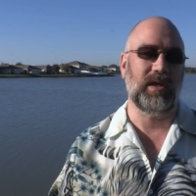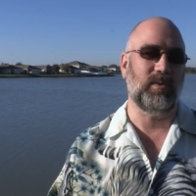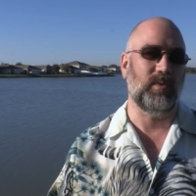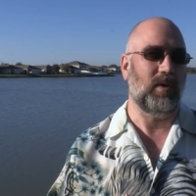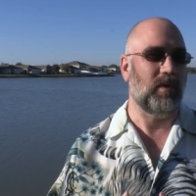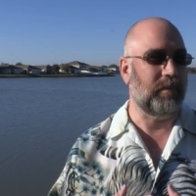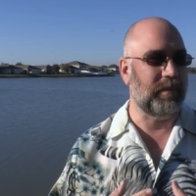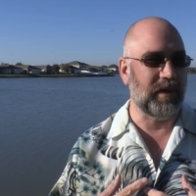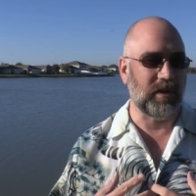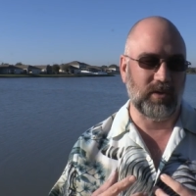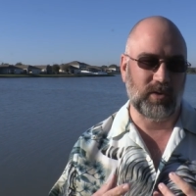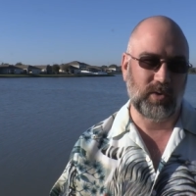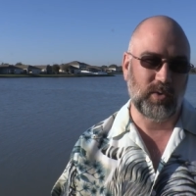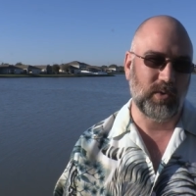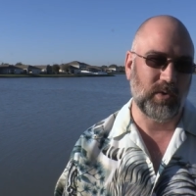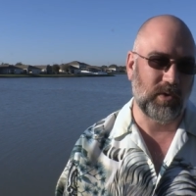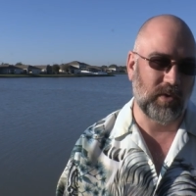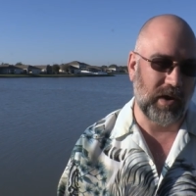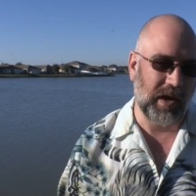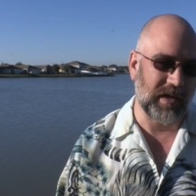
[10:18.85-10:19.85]
We were being
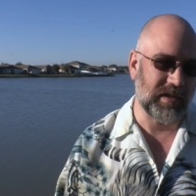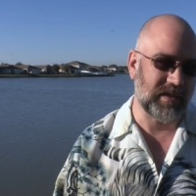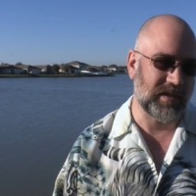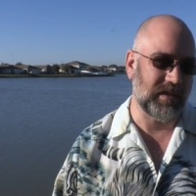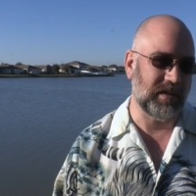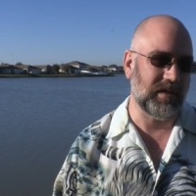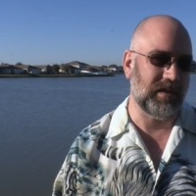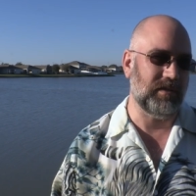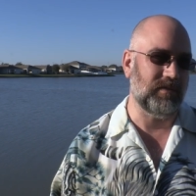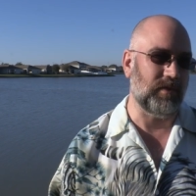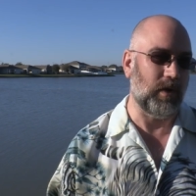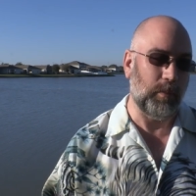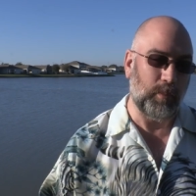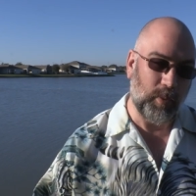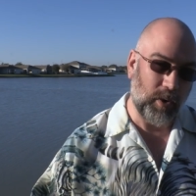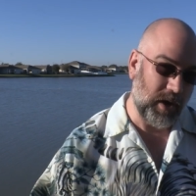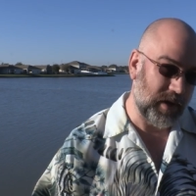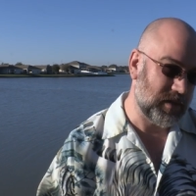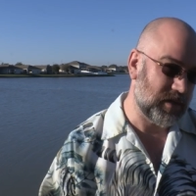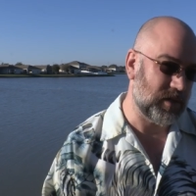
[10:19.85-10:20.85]
too aggressive. Our
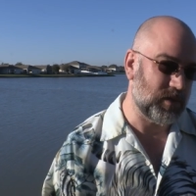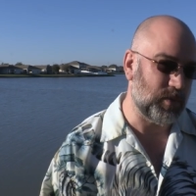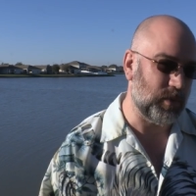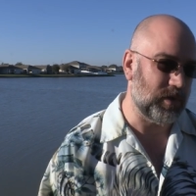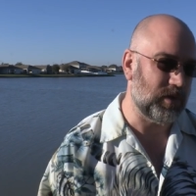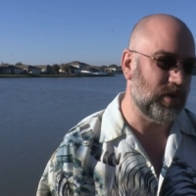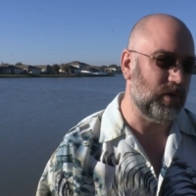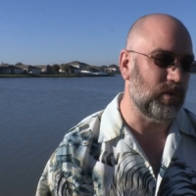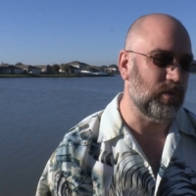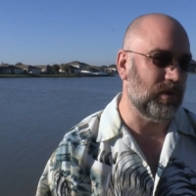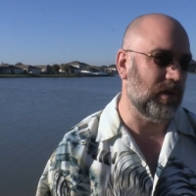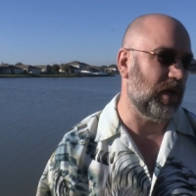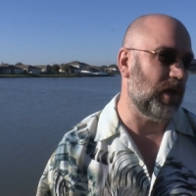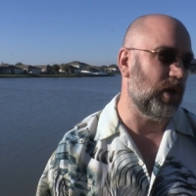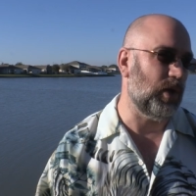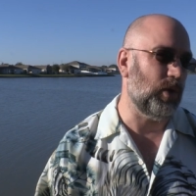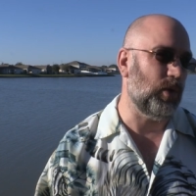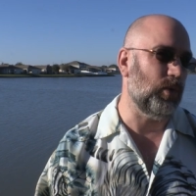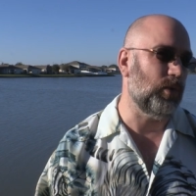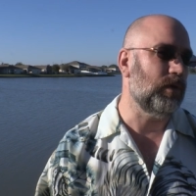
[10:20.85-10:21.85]
prices were too
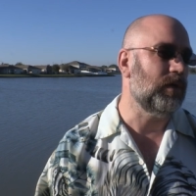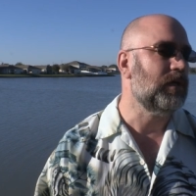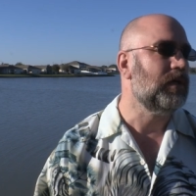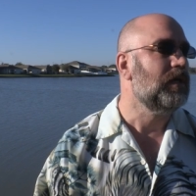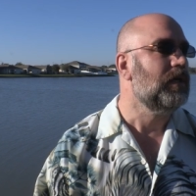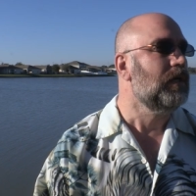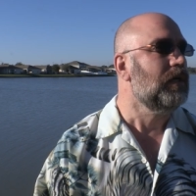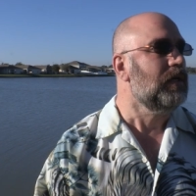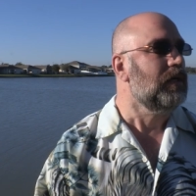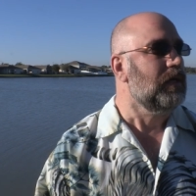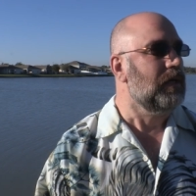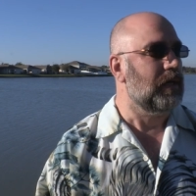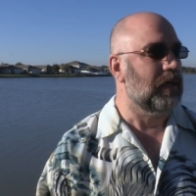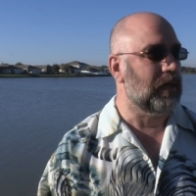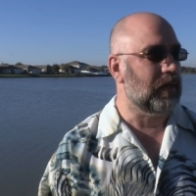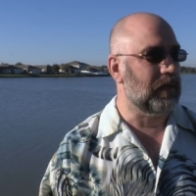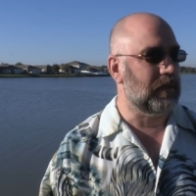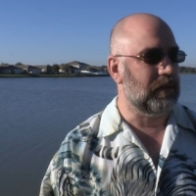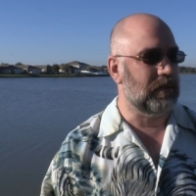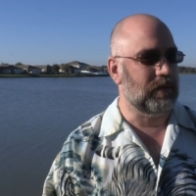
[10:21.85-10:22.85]
low,
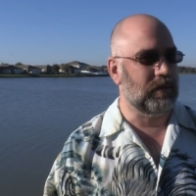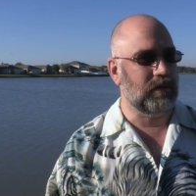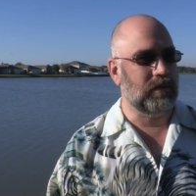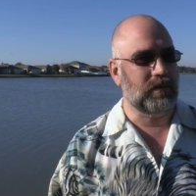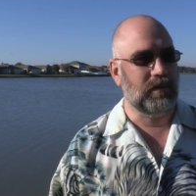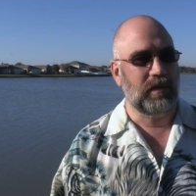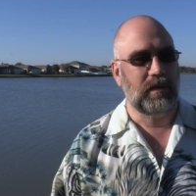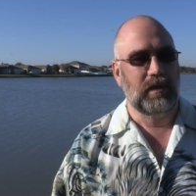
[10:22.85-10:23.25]
and